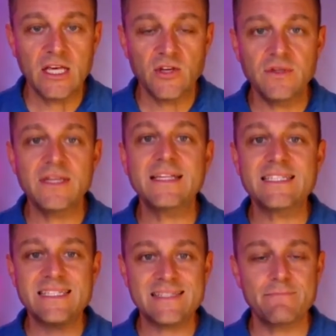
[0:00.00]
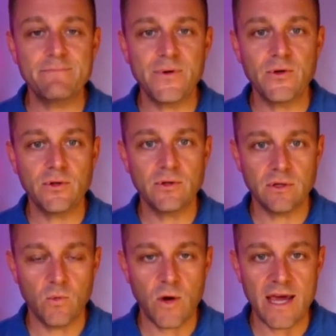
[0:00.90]
You need a simple
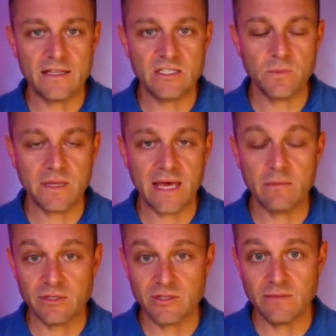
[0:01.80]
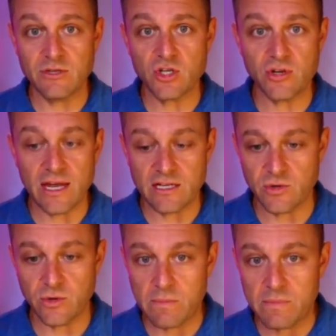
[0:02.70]
way that's duplicatable. So let me show you how to
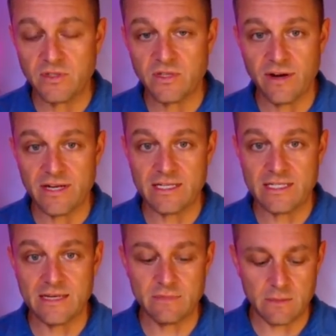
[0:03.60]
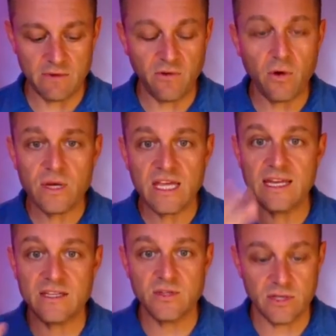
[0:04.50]
do it. We built it right into Teamzy. Before we get
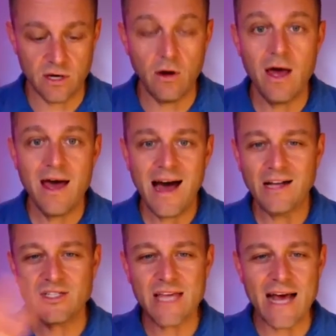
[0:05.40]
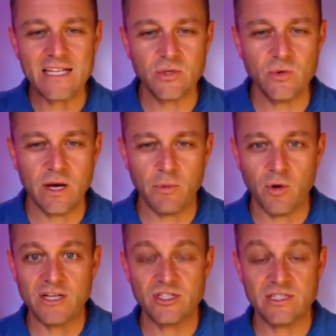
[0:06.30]
into it though, I'll just ask you a couple
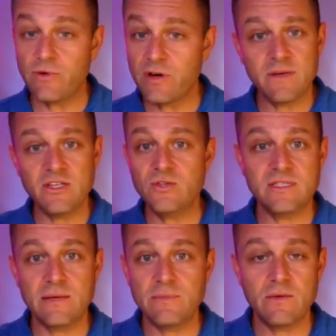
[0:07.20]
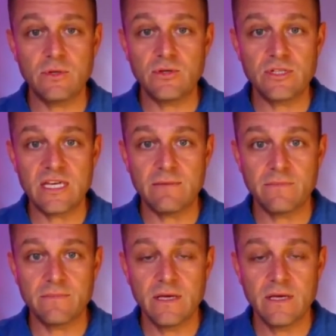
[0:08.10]
questions. I recommend you do the same thing with your team.